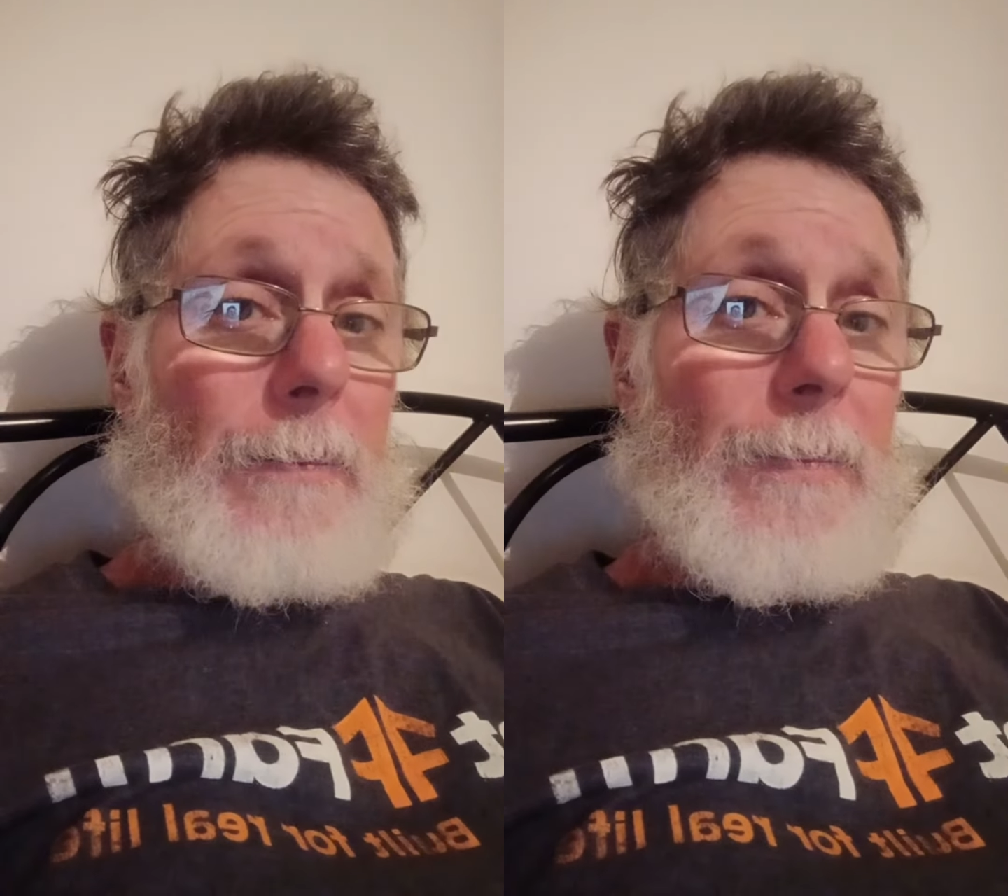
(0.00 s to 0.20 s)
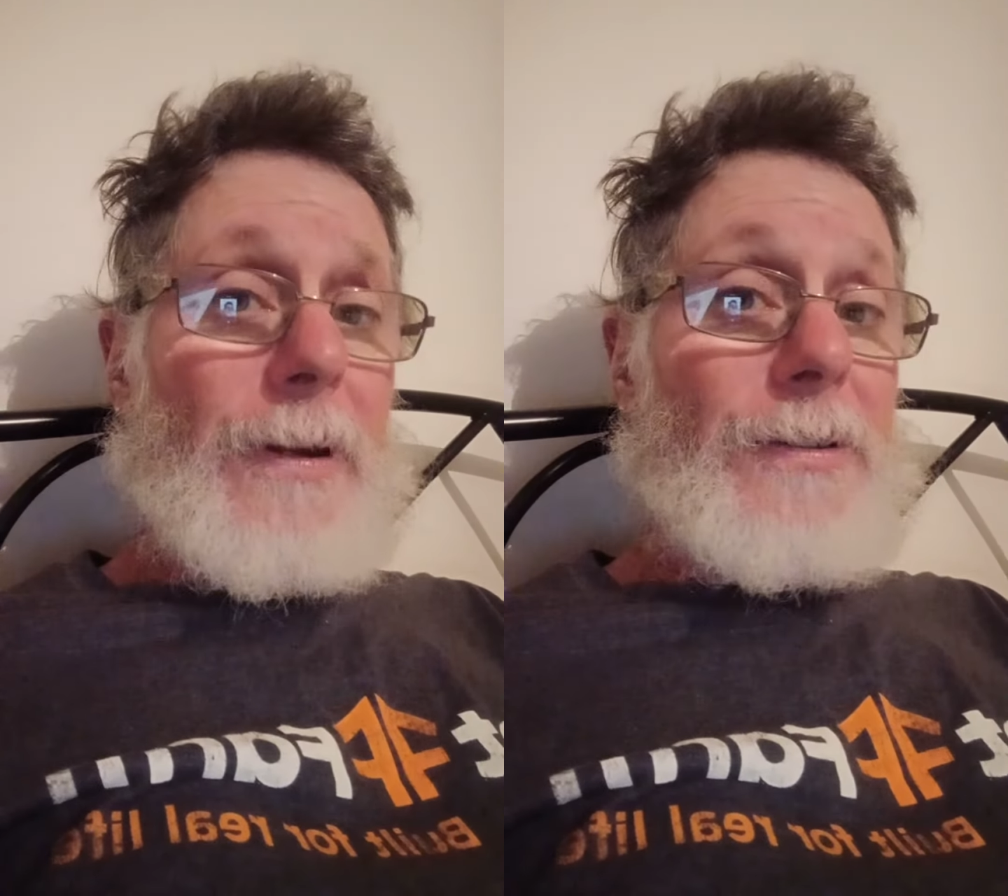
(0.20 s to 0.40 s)

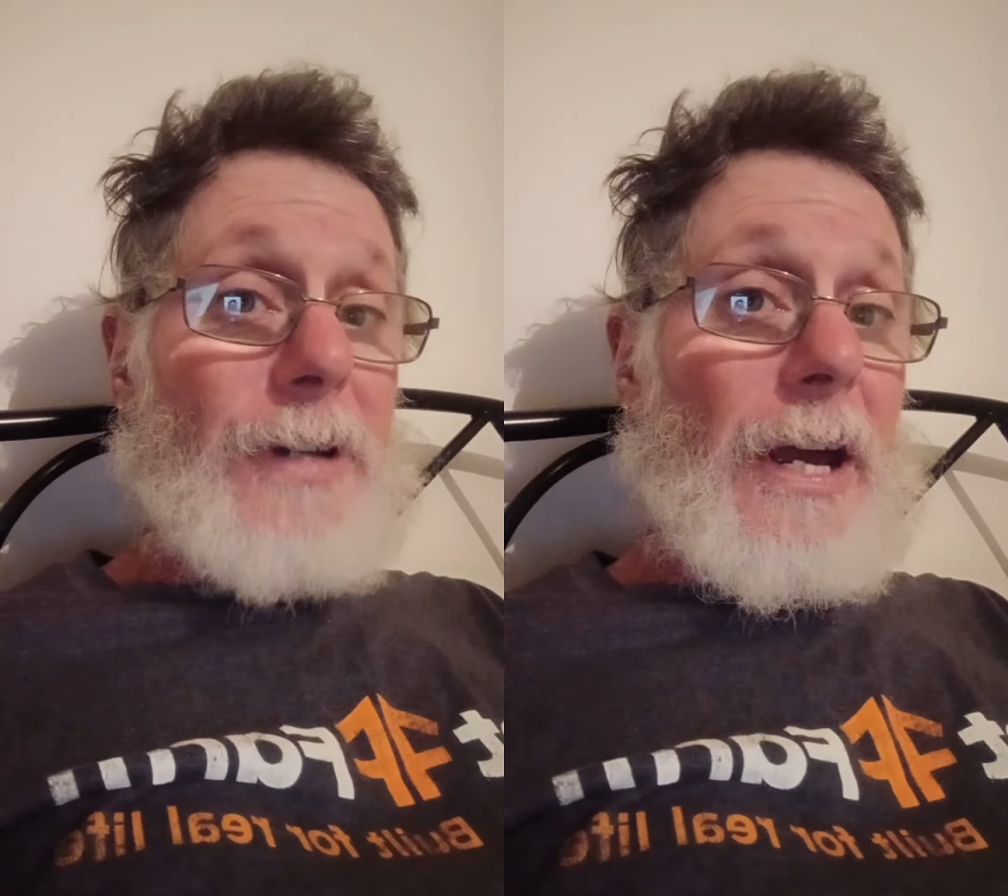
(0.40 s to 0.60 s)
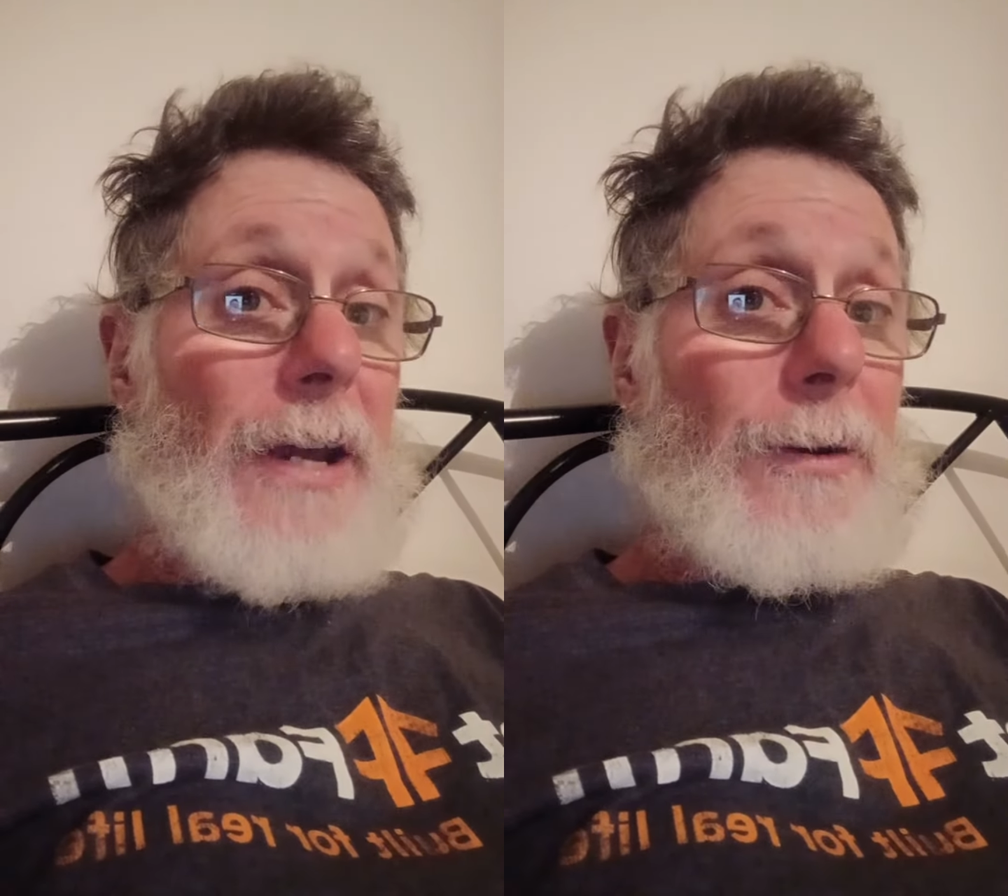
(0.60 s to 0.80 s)
Because
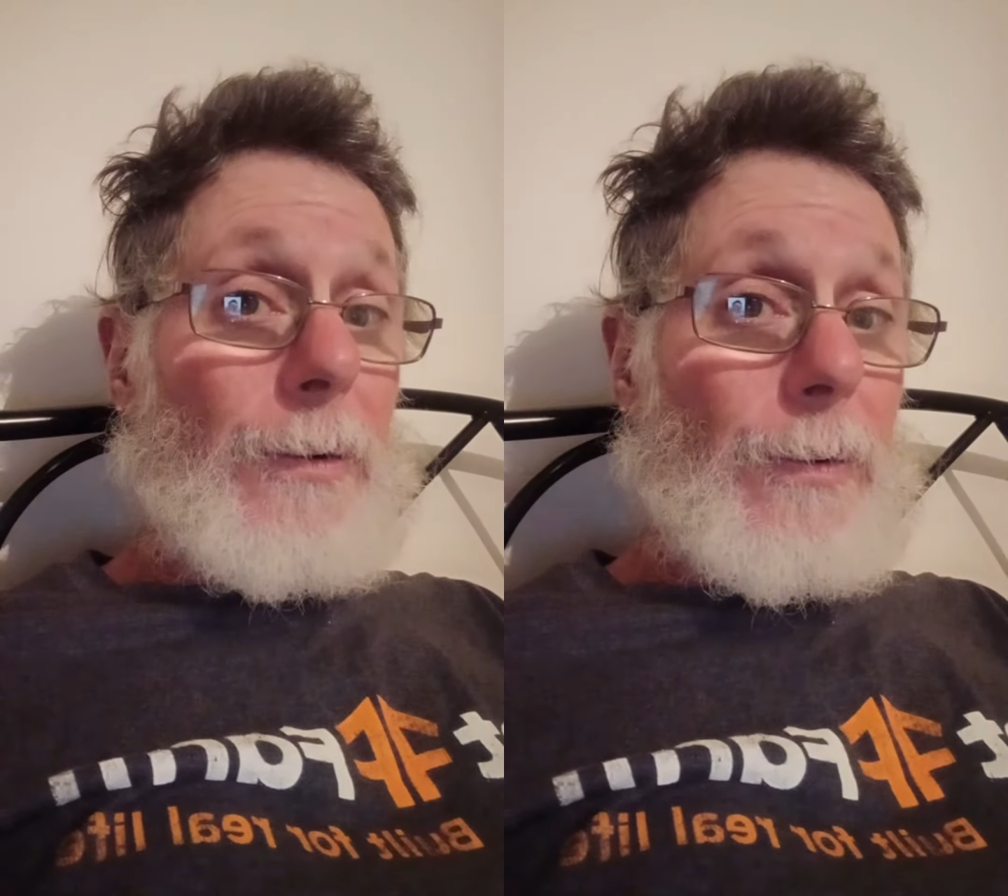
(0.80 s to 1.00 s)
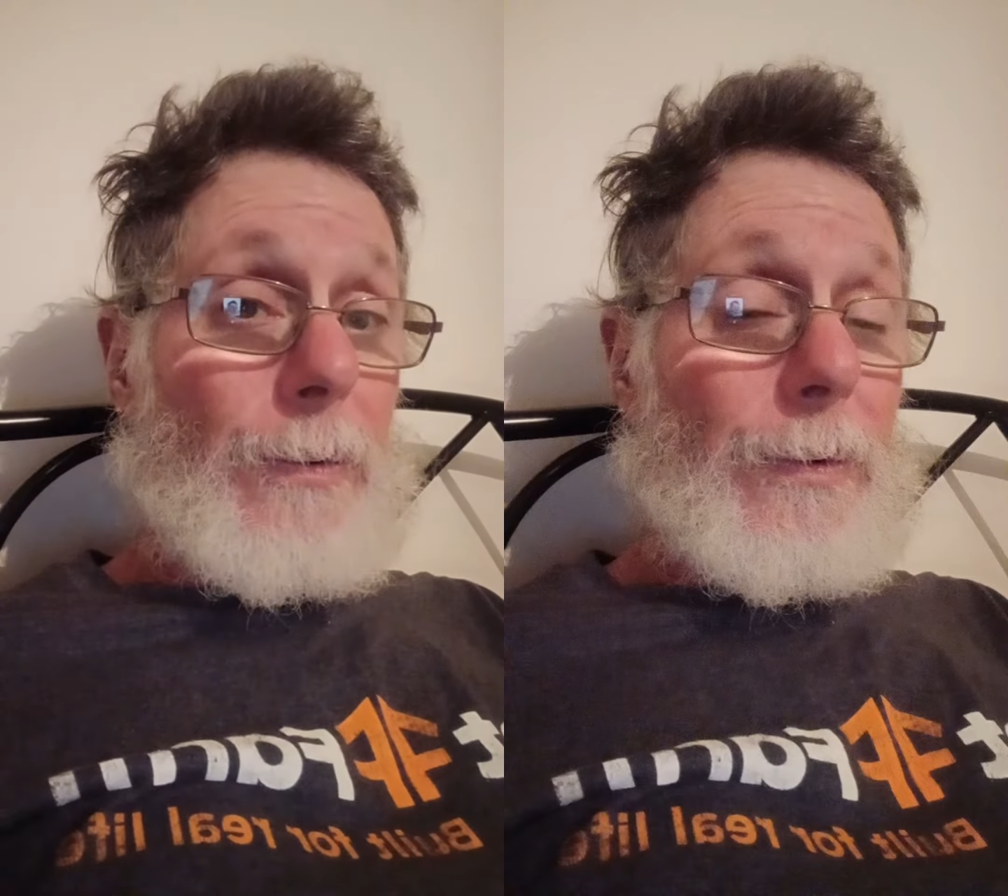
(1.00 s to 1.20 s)
I
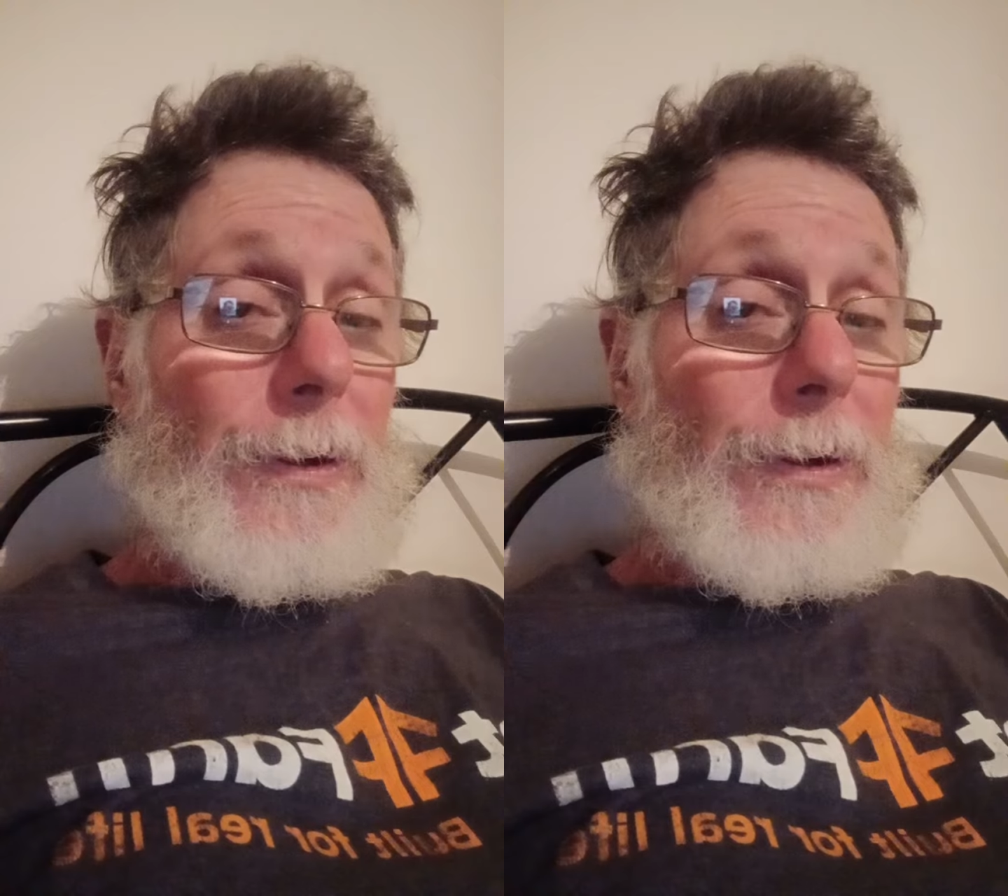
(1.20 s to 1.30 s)
know